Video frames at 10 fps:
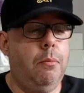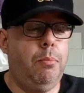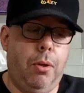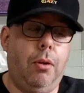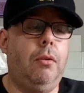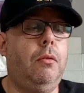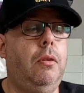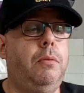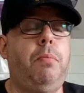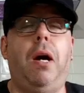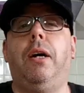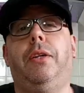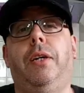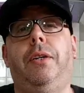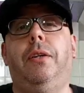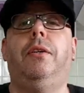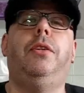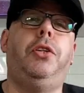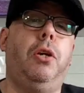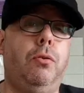But it's better than
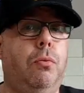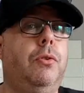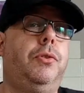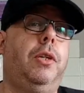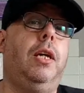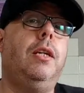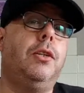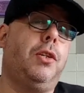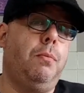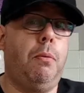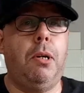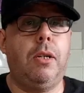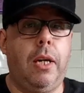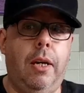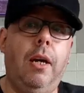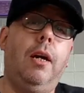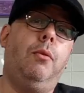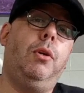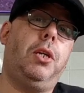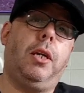the chilled ones in the supermarket,
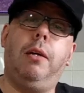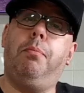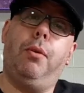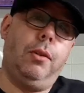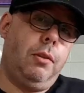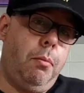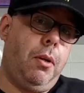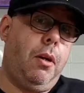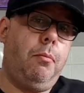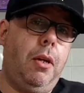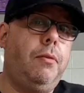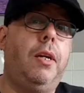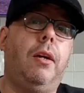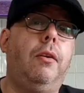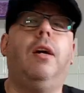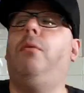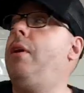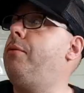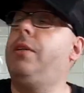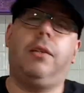which I keep pointing behind me if you don't know. We
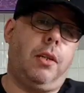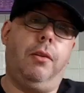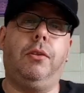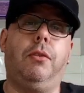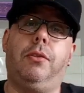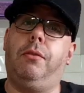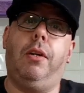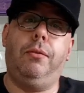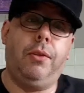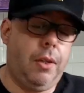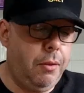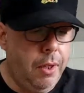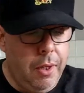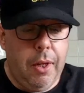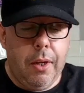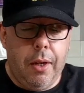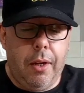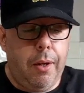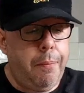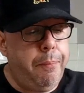have a Tesco's across the road. So,
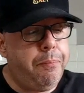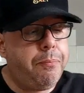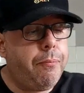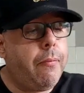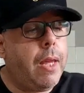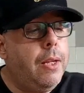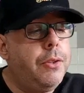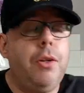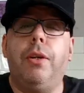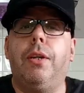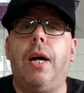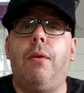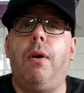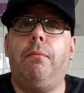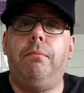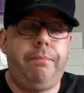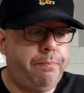um, done on that one.